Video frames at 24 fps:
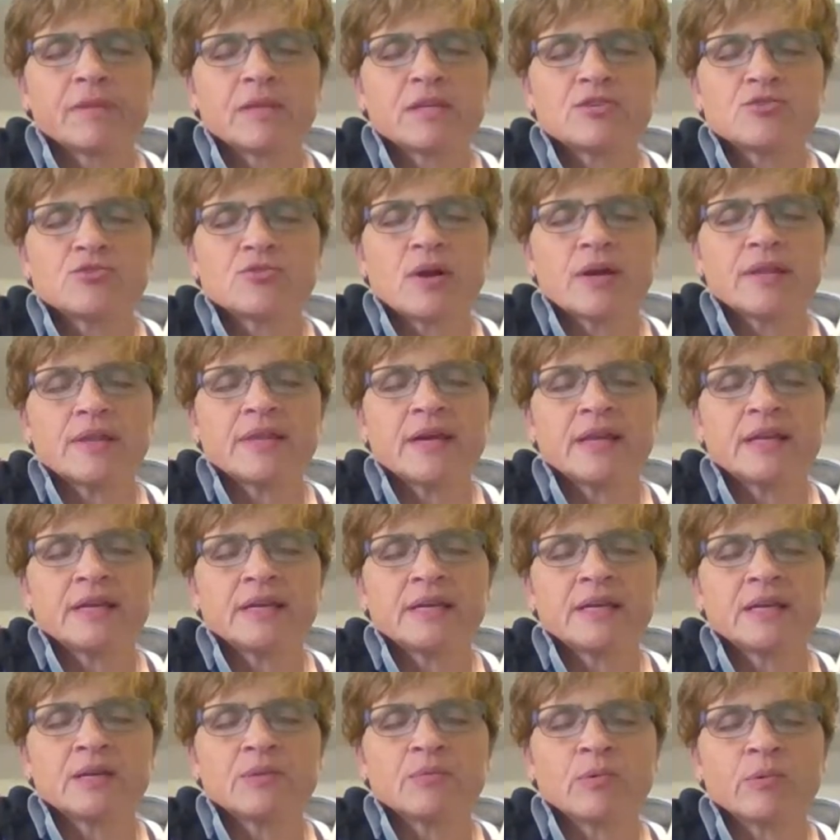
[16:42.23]
Let's try that
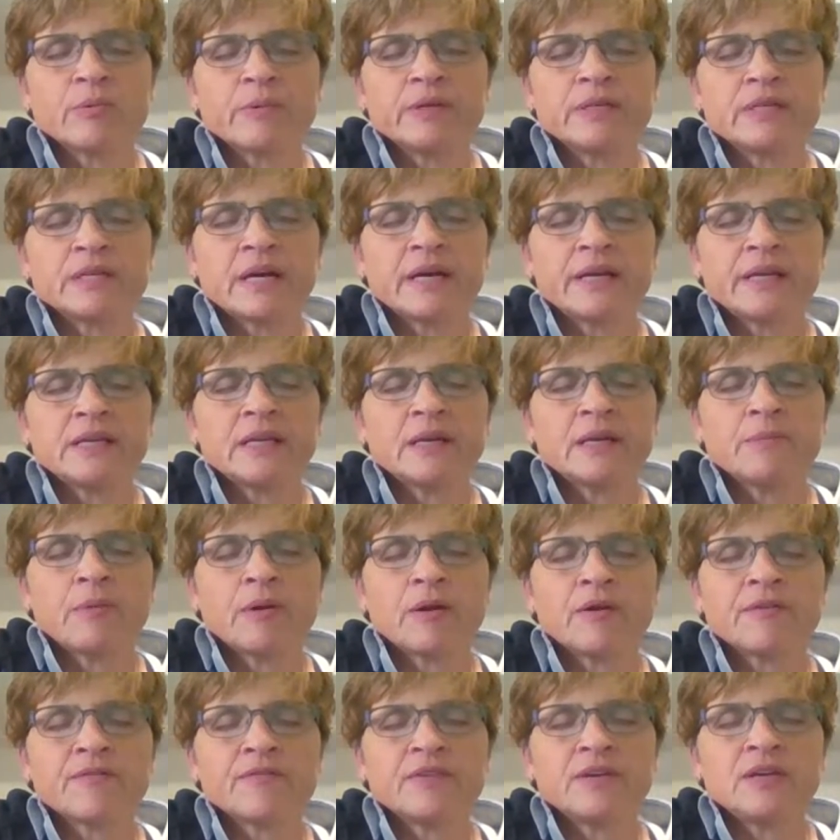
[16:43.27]
again where we tighten up
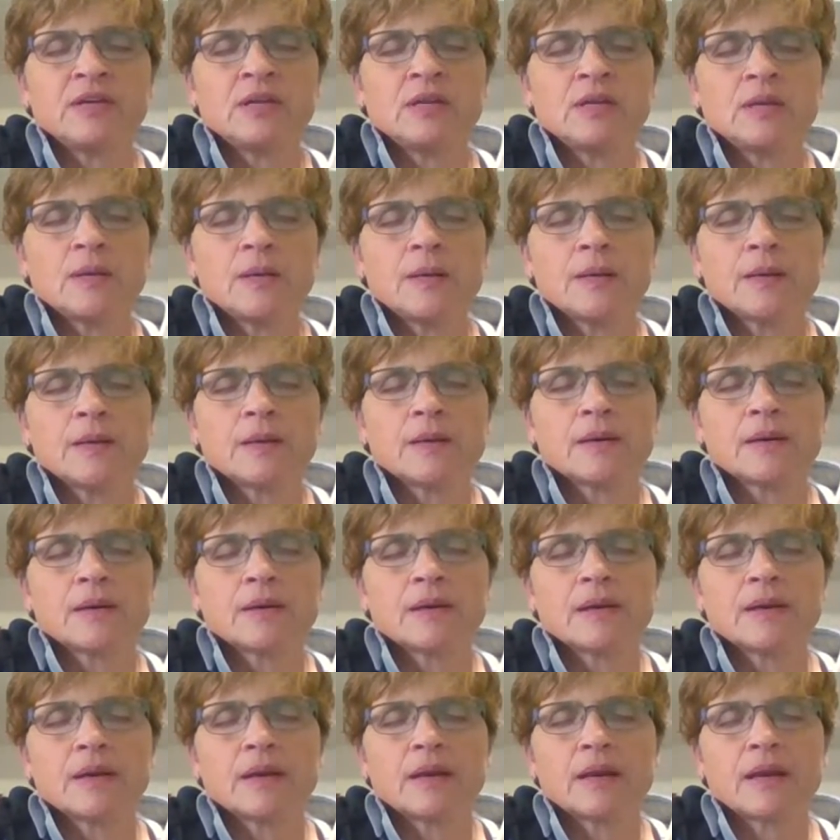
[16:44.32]
our feet
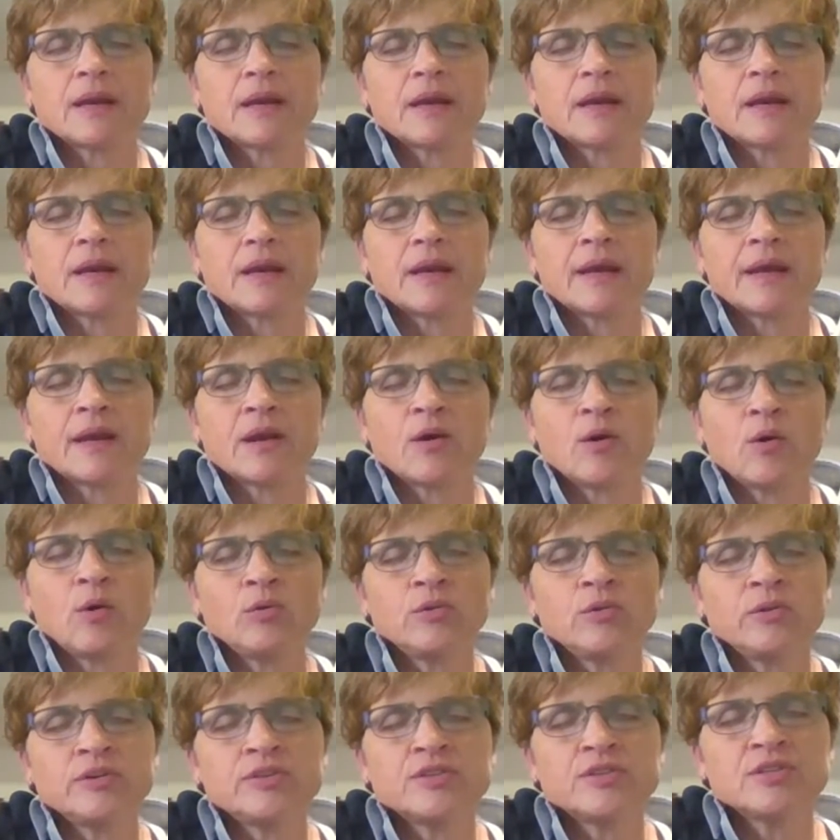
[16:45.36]
and
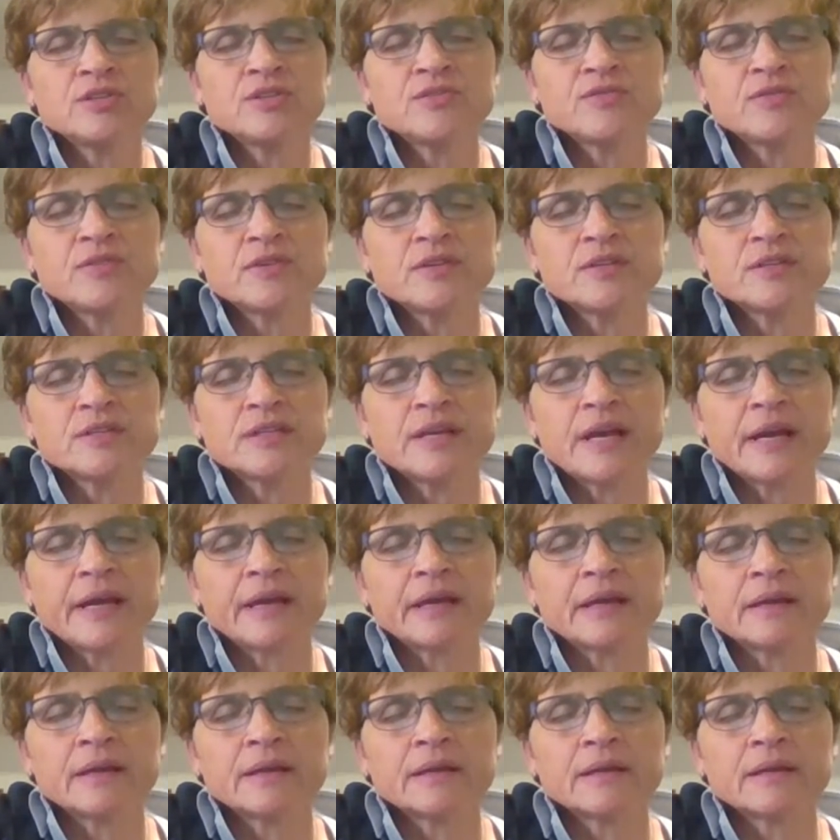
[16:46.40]
hold it just for a
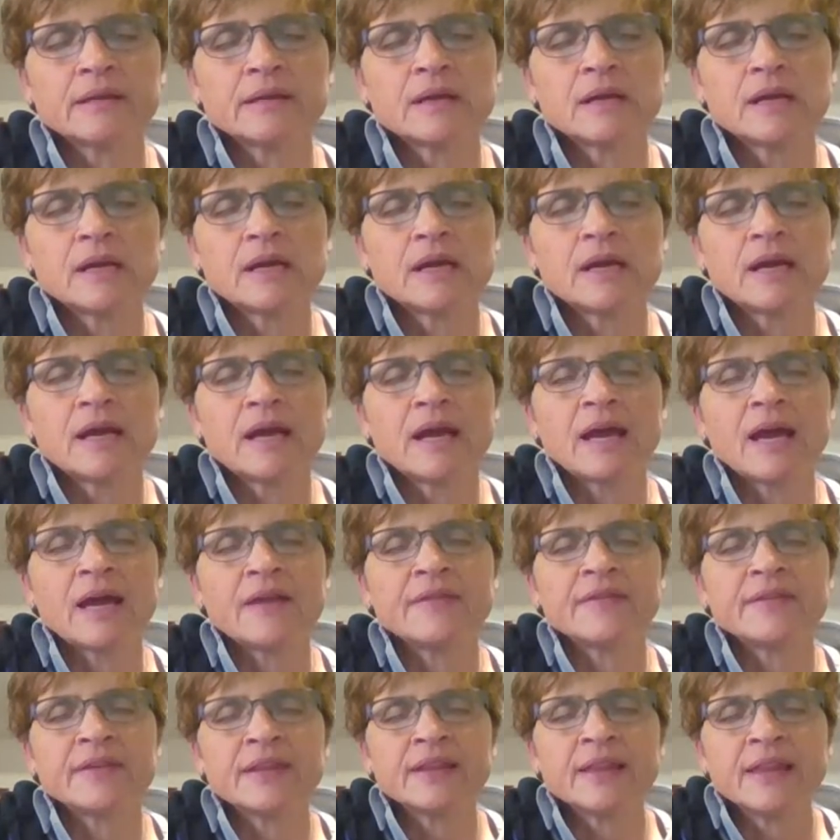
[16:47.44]
second
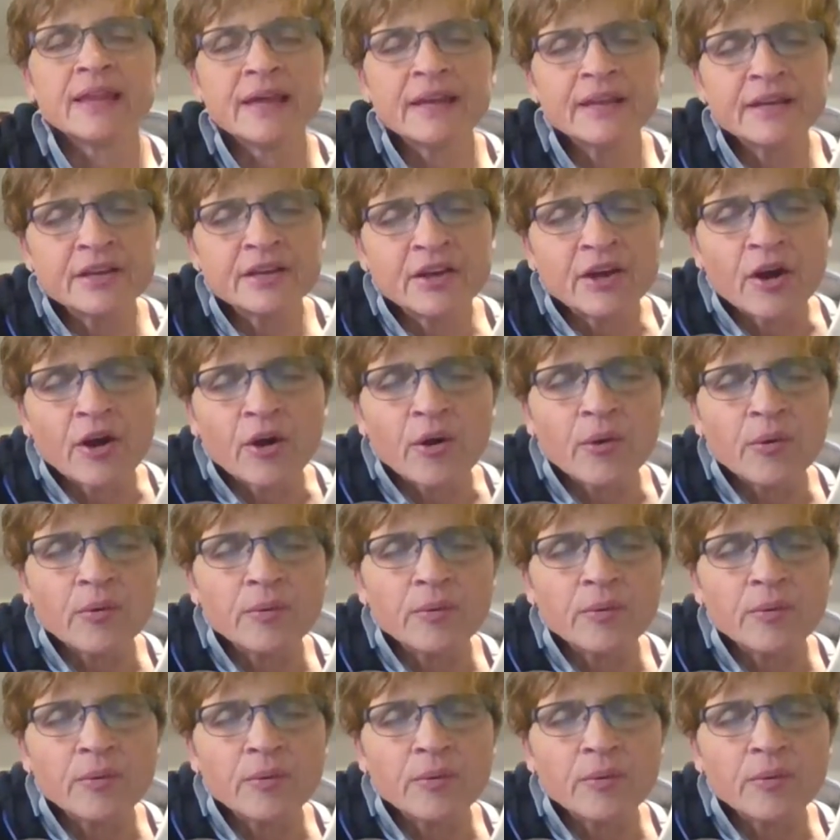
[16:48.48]
and then let it go.